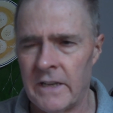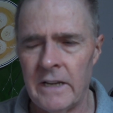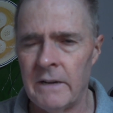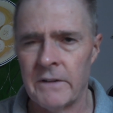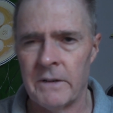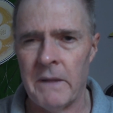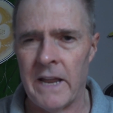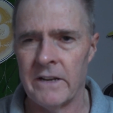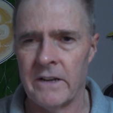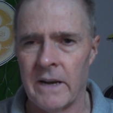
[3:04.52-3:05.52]
never
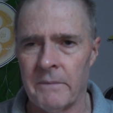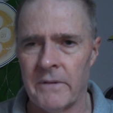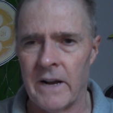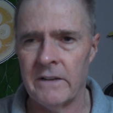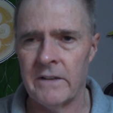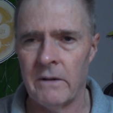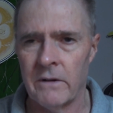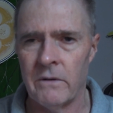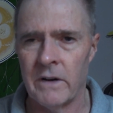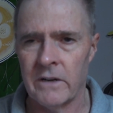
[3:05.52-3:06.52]
demanded it up front. They were
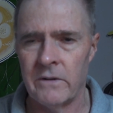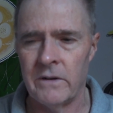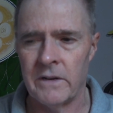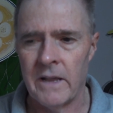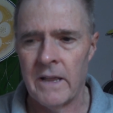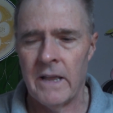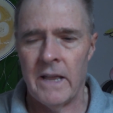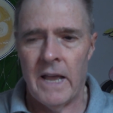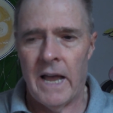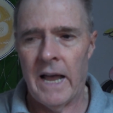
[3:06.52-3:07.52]
quite good.
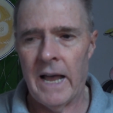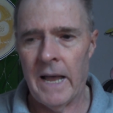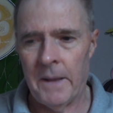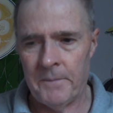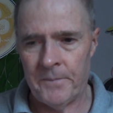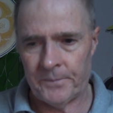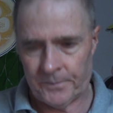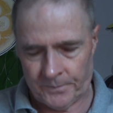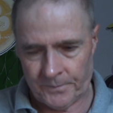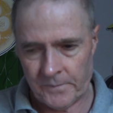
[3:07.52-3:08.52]
And
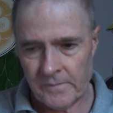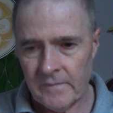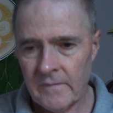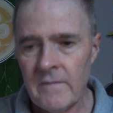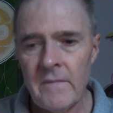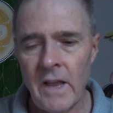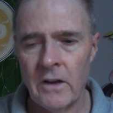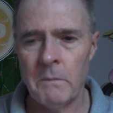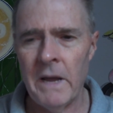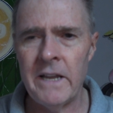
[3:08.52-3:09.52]

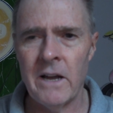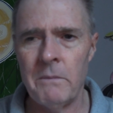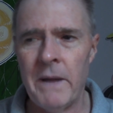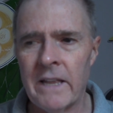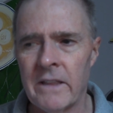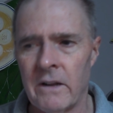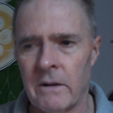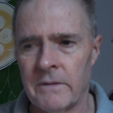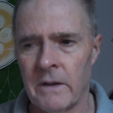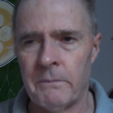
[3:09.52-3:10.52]
I may go back there.
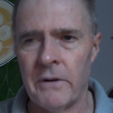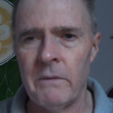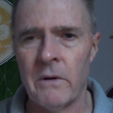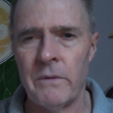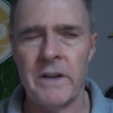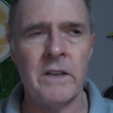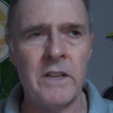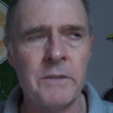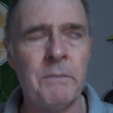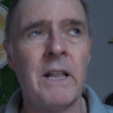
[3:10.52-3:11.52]
I've pretty well written
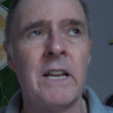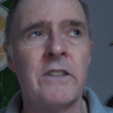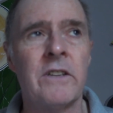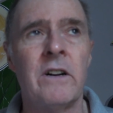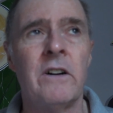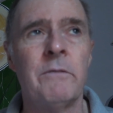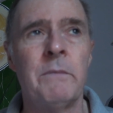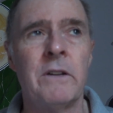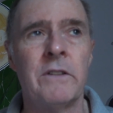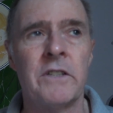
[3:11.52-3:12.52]
this place off
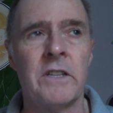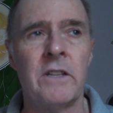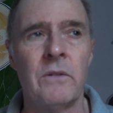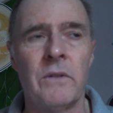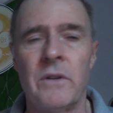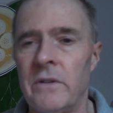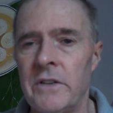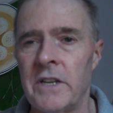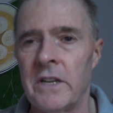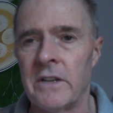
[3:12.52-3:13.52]
because it's a little
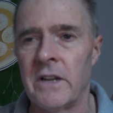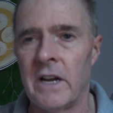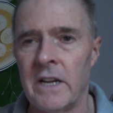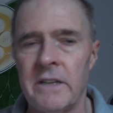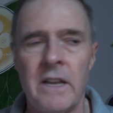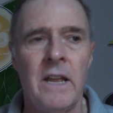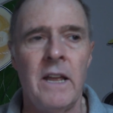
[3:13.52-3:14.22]
noisy at night.